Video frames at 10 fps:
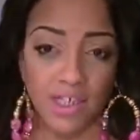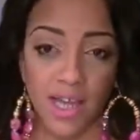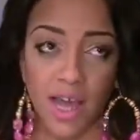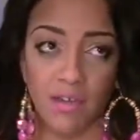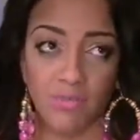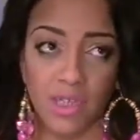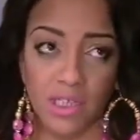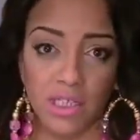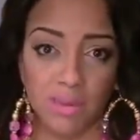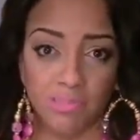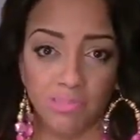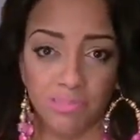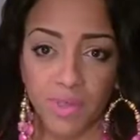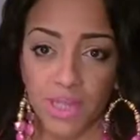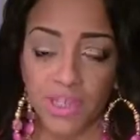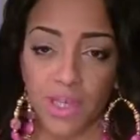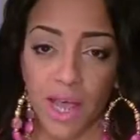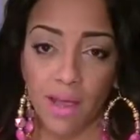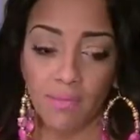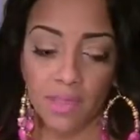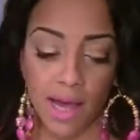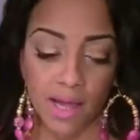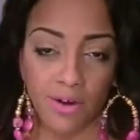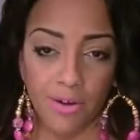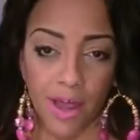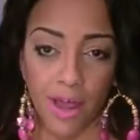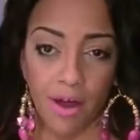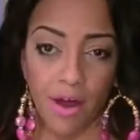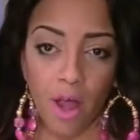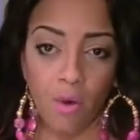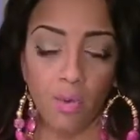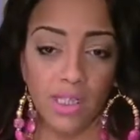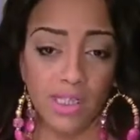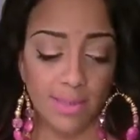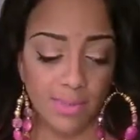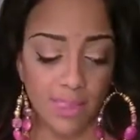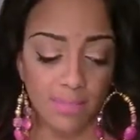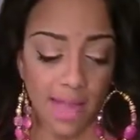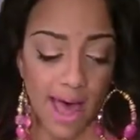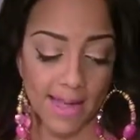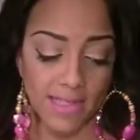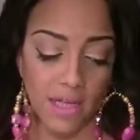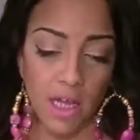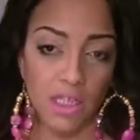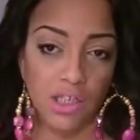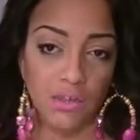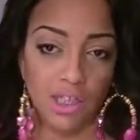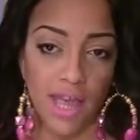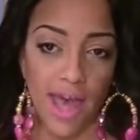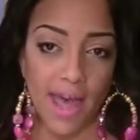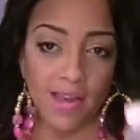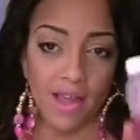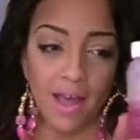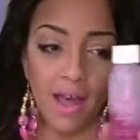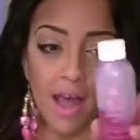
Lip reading: she had recently bleached and dyed her hair with some splat. So she had